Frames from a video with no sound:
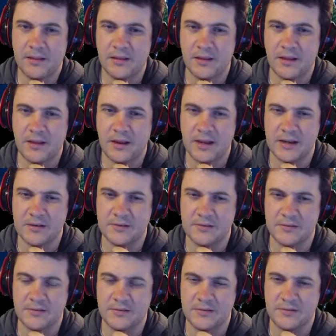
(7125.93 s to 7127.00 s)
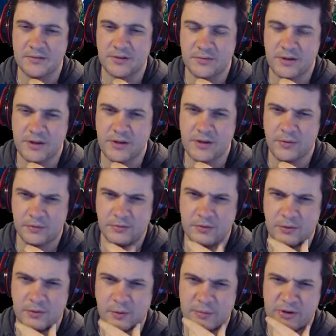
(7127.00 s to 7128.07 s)
I don't know.
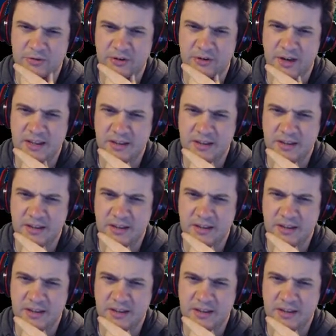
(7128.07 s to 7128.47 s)
You want me to try?